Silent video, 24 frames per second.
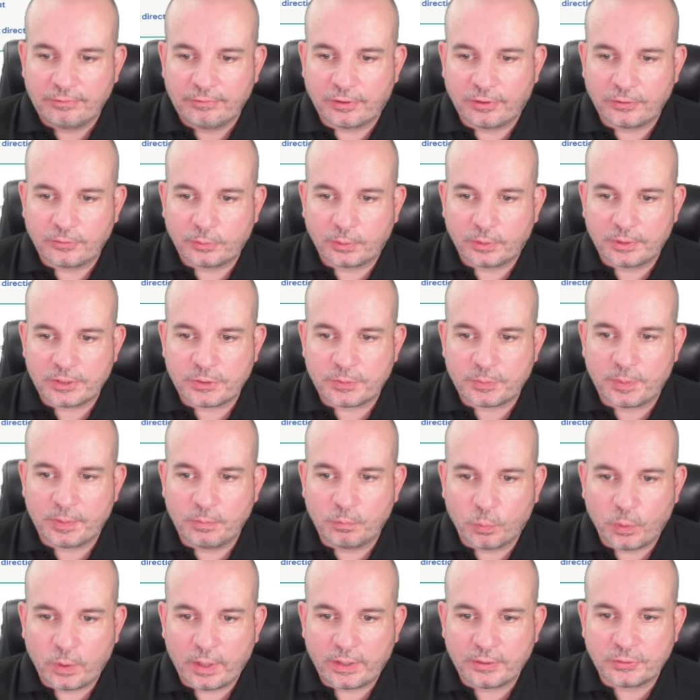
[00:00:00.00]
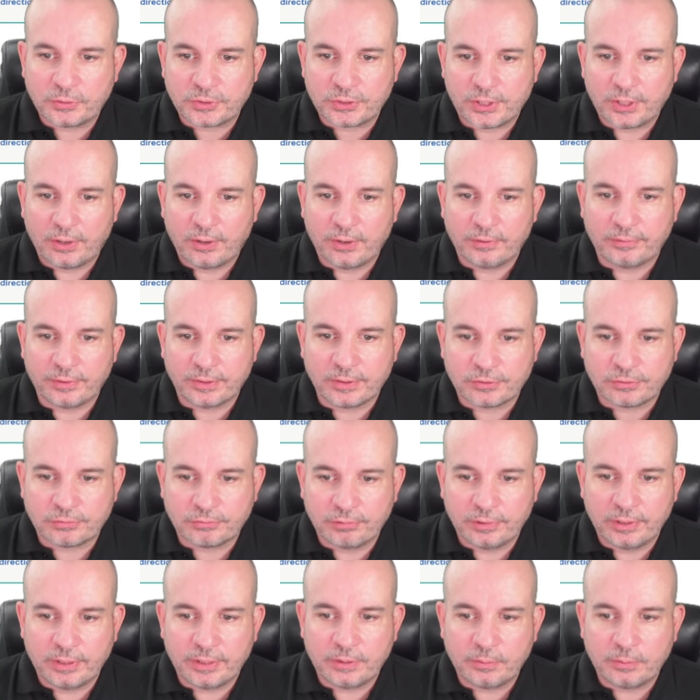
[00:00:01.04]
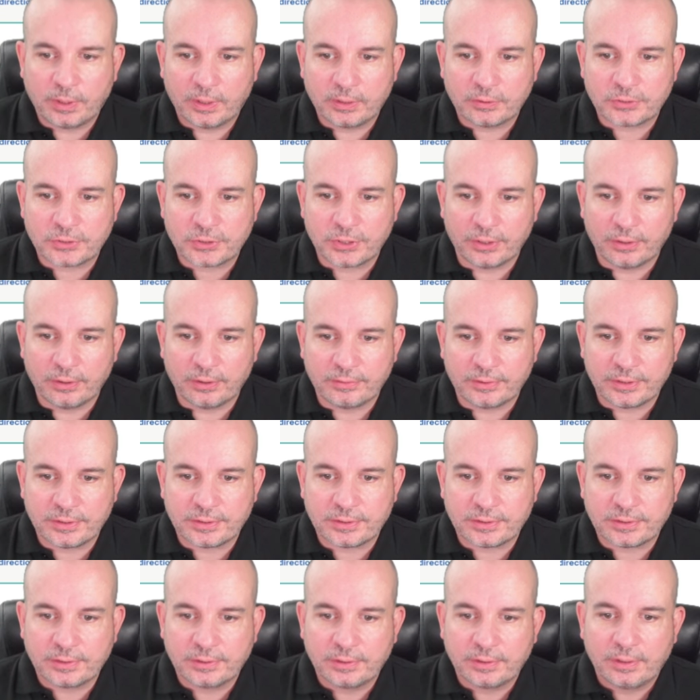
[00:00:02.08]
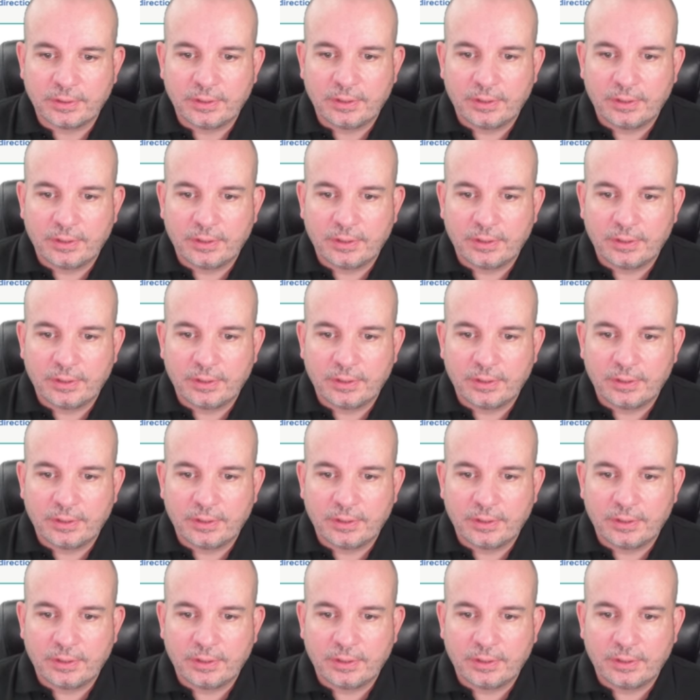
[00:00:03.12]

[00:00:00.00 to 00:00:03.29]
Find one that's been well serviced, really well serviced,